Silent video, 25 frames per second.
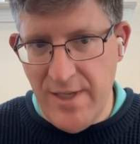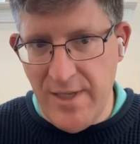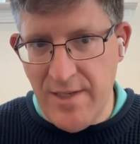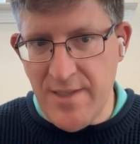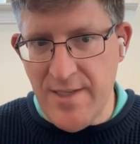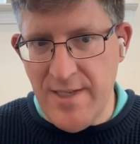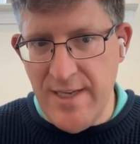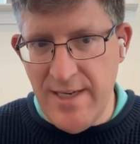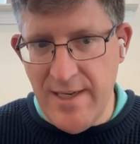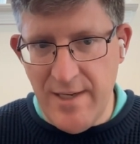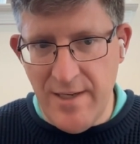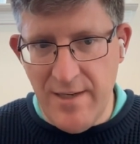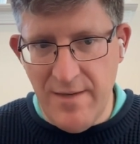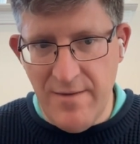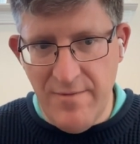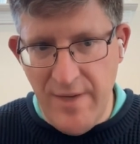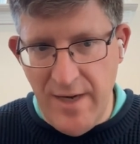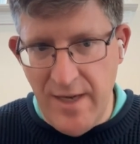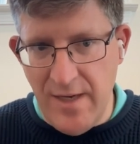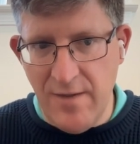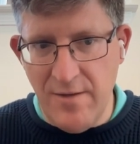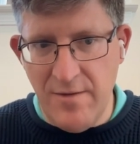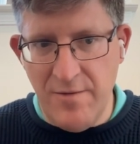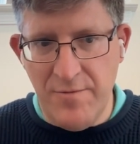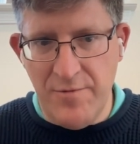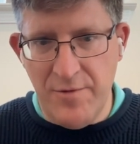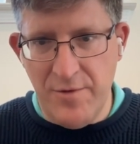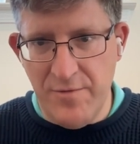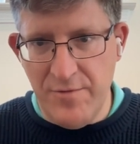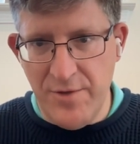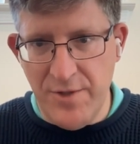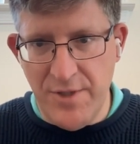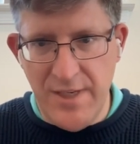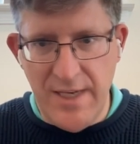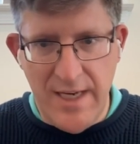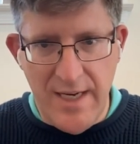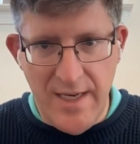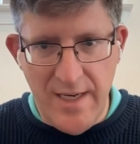things they can evolve
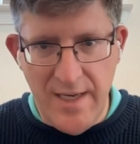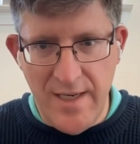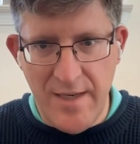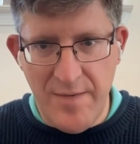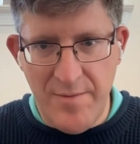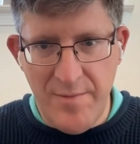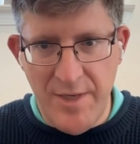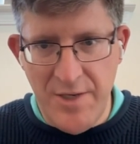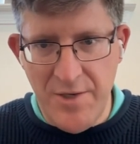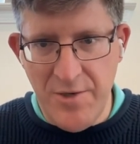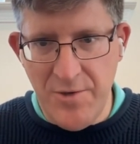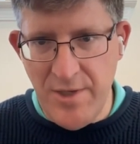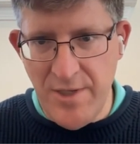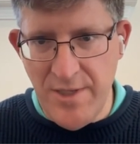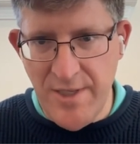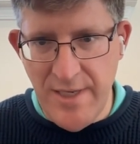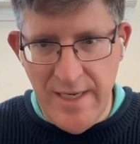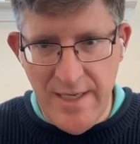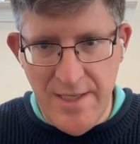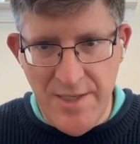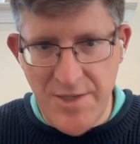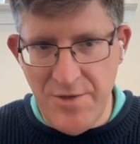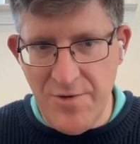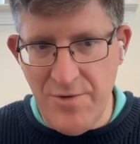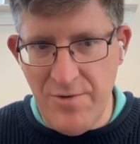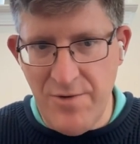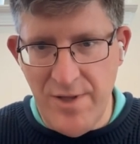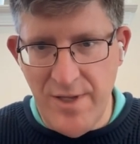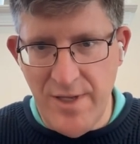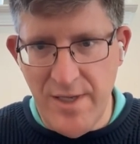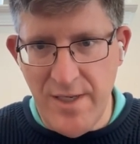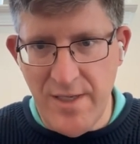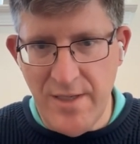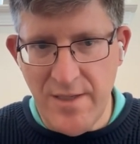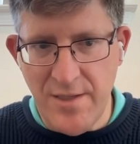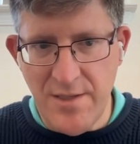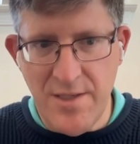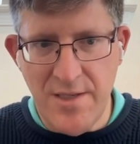over time and you can test new
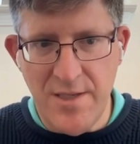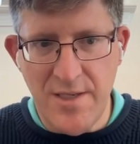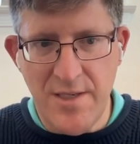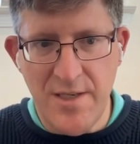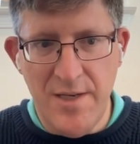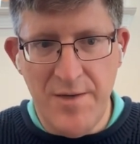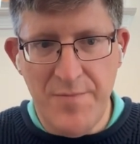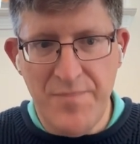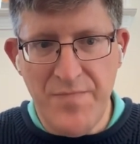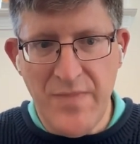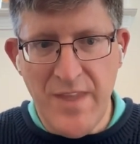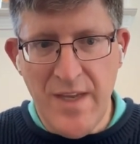things